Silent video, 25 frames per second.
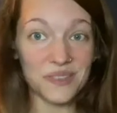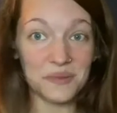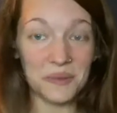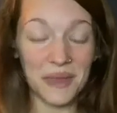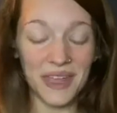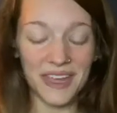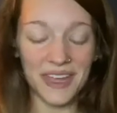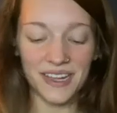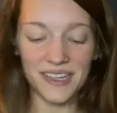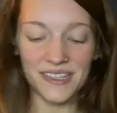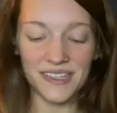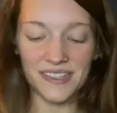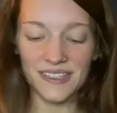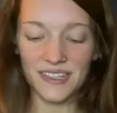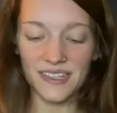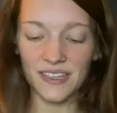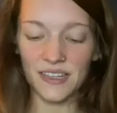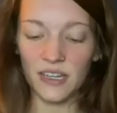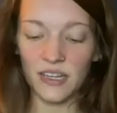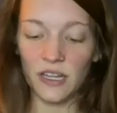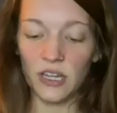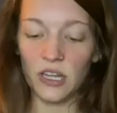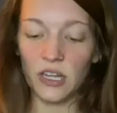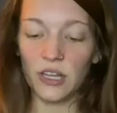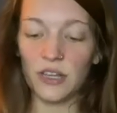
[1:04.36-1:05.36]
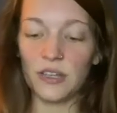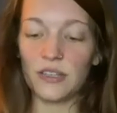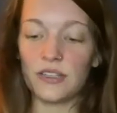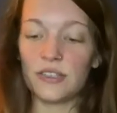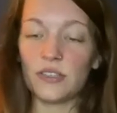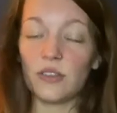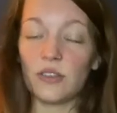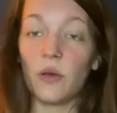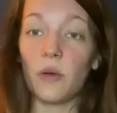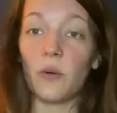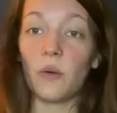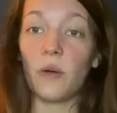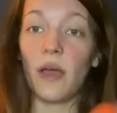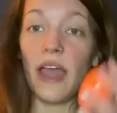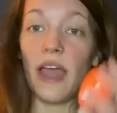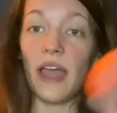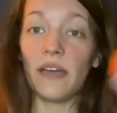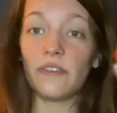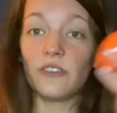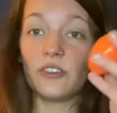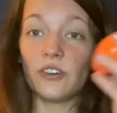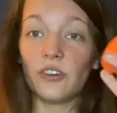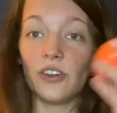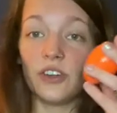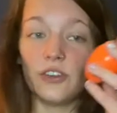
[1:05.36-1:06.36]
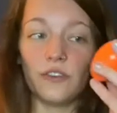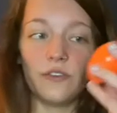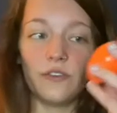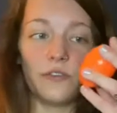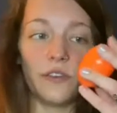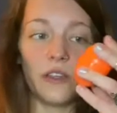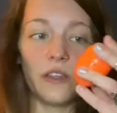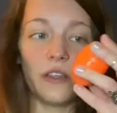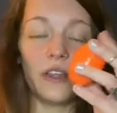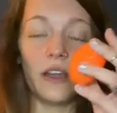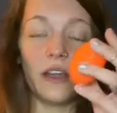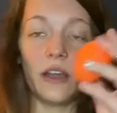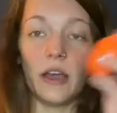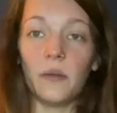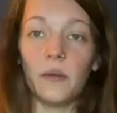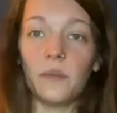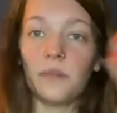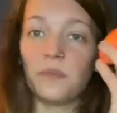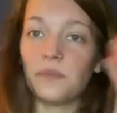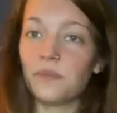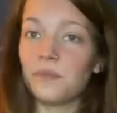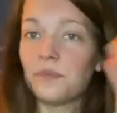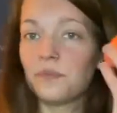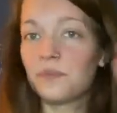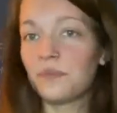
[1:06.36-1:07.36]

makes. So after you fill it up,